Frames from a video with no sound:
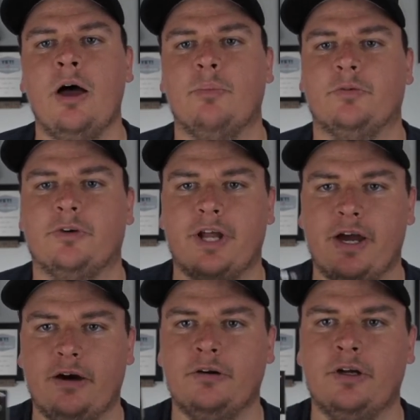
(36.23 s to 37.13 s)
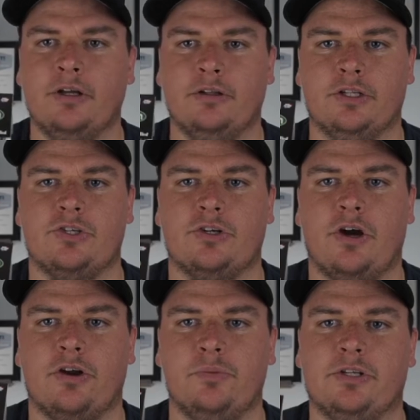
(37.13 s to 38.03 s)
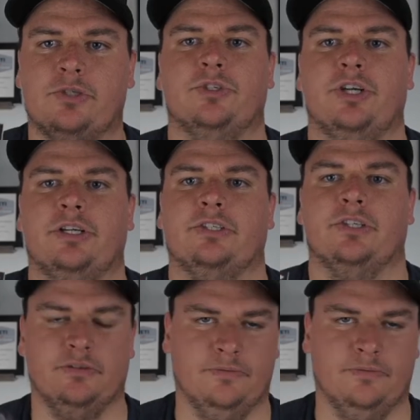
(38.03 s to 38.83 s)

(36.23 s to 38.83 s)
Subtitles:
But for now, let's start talking about some jigs.